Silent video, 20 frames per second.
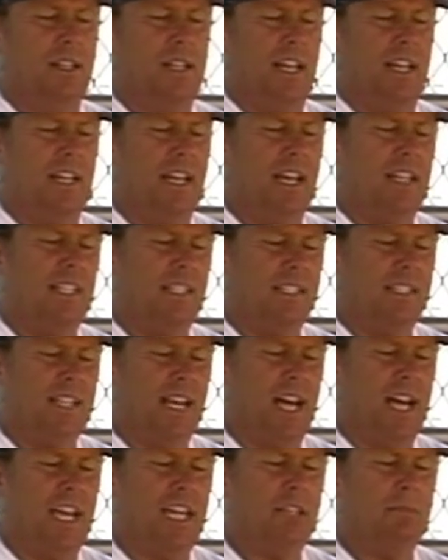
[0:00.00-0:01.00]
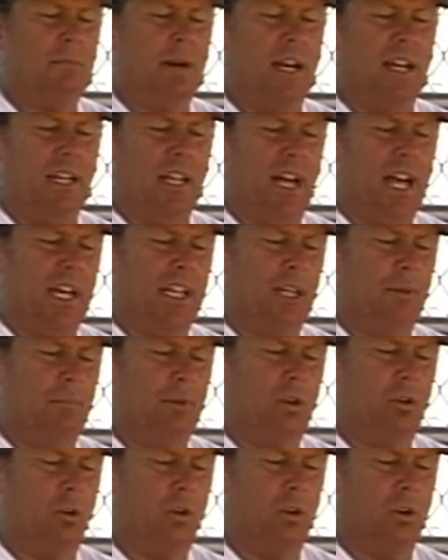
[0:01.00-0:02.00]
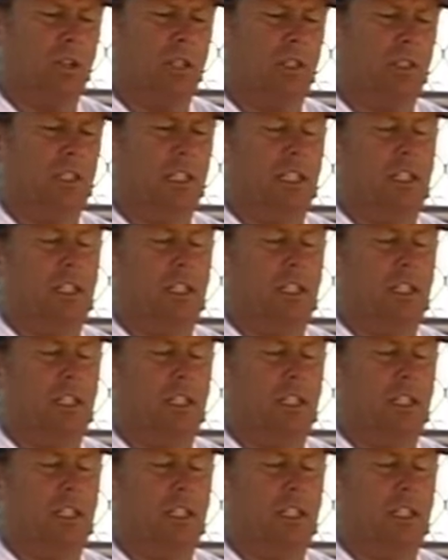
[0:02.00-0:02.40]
And I designed my lineup accordingly.